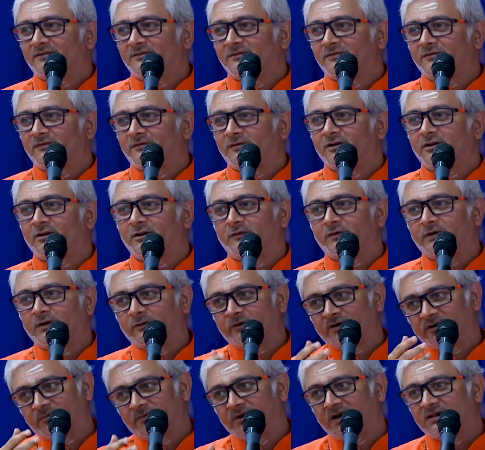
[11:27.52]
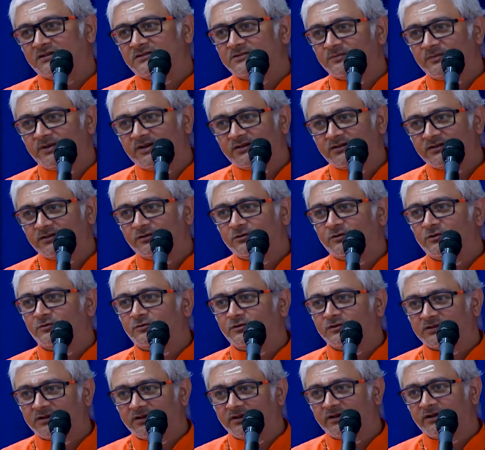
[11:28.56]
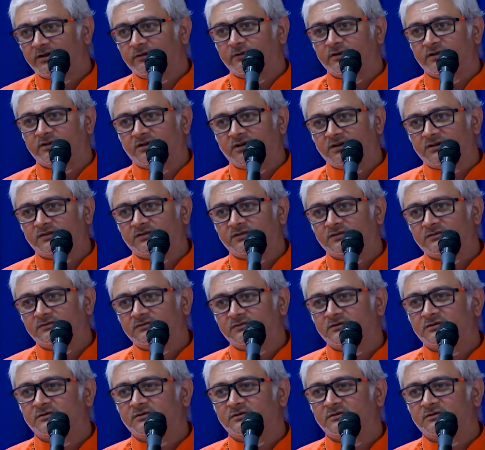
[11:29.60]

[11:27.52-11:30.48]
One of our batchmates, who studied with us,